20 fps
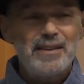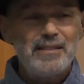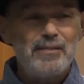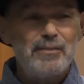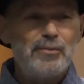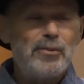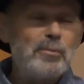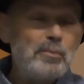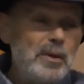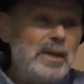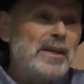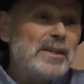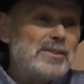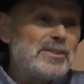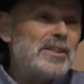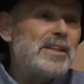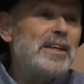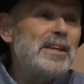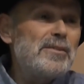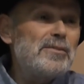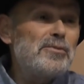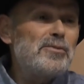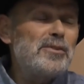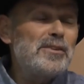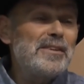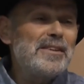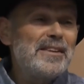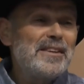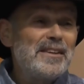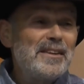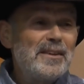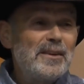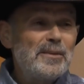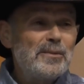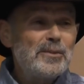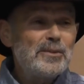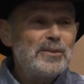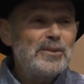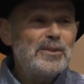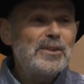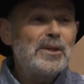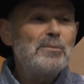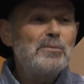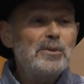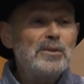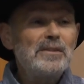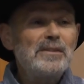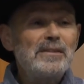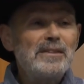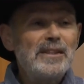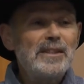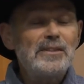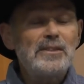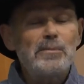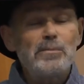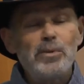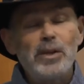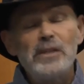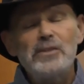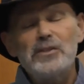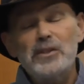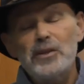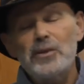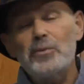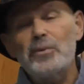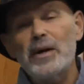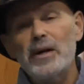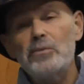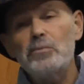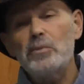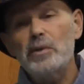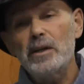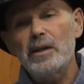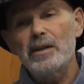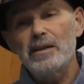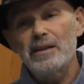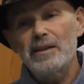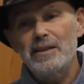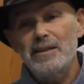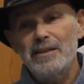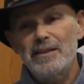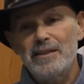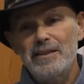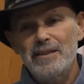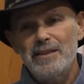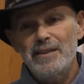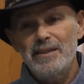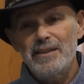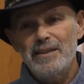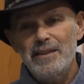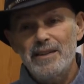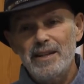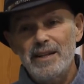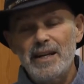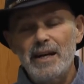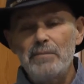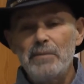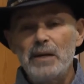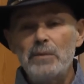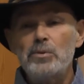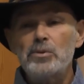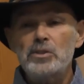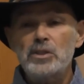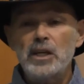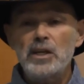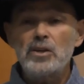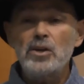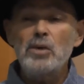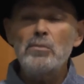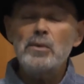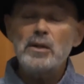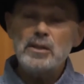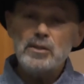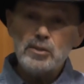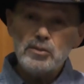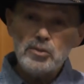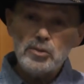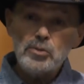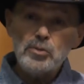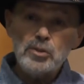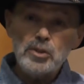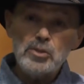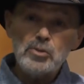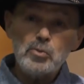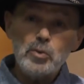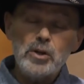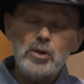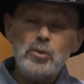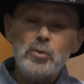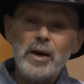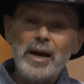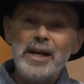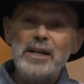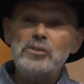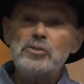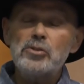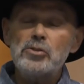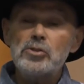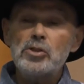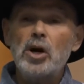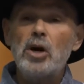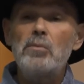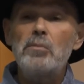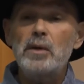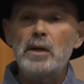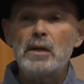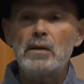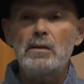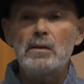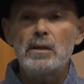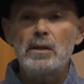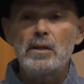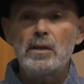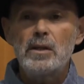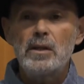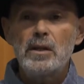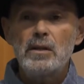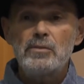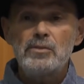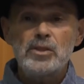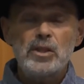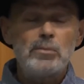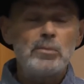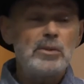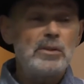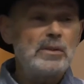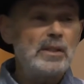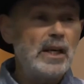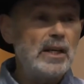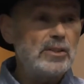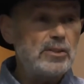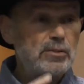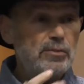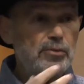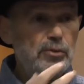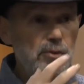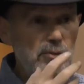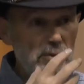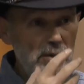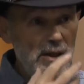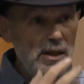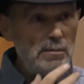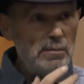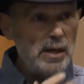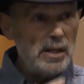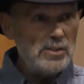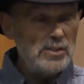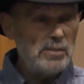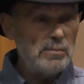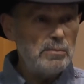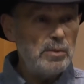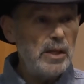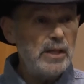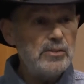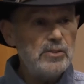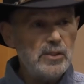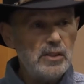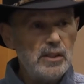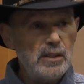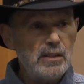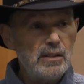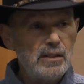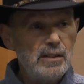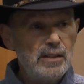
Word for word: For me, it's a gift. When someone says a blessing around me, and I'm able to say an amen, the truth is one who answers amen. Someone takes a fruit and he makes a blessing.